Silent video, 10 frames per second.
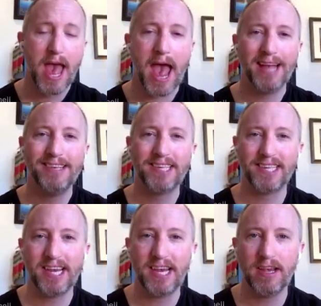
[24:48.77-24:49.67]
and
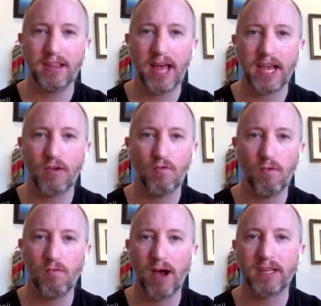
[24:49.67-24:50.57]
see like
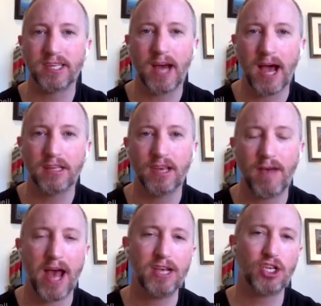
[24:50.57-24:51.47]
what styles of
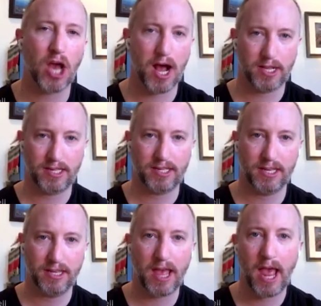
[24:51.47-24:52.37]
headshots
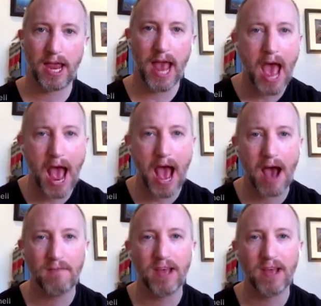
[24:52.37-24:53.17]
they have